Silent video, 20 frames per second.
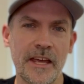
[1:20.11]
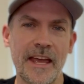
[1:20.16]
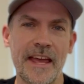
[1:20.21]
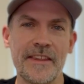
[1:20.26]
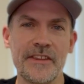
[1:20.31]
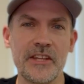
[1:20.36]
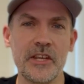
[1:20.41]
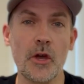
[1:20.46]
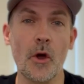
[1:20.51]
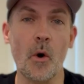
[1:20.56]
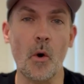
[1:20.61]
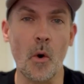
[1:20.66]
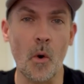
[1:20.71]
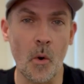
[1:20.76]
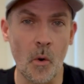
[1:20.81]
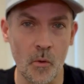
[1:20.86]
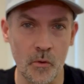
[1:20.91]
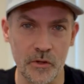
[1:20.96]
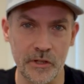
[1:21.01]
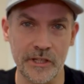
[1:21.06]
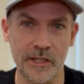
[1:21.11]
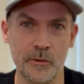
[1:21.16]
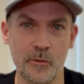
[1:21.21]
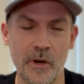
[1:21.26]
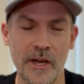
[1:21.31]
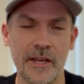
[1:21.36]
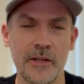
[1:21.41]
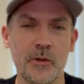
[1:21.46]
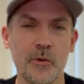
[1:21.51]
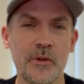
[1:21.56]
and the only
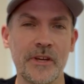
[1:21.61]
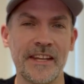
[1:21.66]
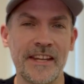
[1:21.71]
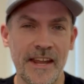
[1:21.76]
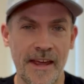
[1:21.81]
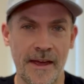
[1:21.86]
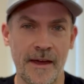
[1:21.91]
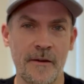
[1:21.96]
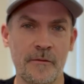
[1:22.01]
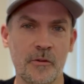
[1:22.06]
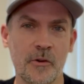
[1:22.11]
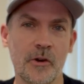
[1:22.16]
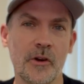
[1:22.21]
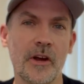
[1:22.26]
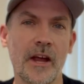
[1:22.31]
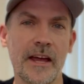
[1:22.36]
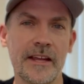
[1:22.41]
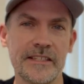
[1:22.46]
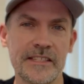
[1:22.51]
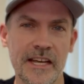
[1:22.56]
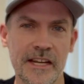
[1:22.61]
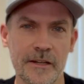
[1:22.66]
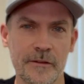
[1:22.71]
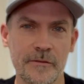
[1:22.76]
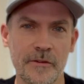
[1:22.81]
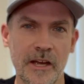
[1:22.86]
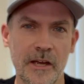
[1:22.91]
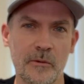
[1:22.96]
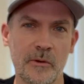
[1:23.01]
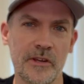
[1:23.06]
way you can ever
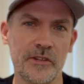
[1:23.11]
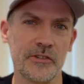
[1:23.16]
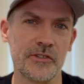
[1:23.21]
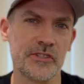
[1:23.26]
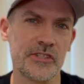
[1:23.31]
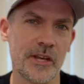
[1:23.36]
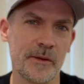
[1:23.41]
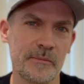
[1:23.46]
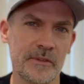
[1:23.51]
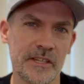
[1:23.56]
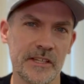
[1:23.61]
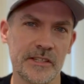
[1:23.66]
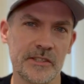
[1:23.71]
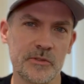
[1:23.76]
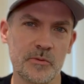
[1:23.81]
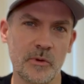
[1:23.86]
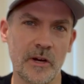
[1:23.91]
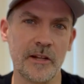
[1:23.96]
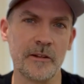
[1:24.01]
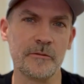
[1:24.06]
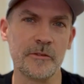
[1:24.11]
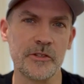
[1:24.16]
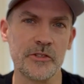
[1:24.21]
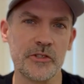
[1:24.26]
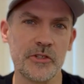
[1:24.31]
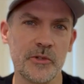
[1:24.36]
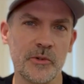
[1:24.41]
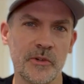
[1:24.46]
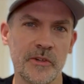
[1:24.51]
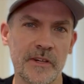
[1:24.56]
identify whether something is relevant
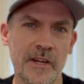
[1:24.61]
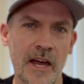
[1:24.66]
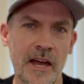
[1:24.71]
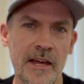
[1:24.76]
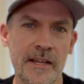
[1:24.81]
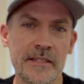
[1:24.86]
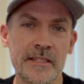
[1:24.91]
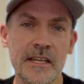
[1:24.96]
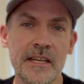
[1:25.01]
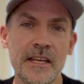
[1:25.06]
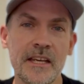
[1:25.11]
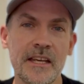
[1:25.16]
to you or not,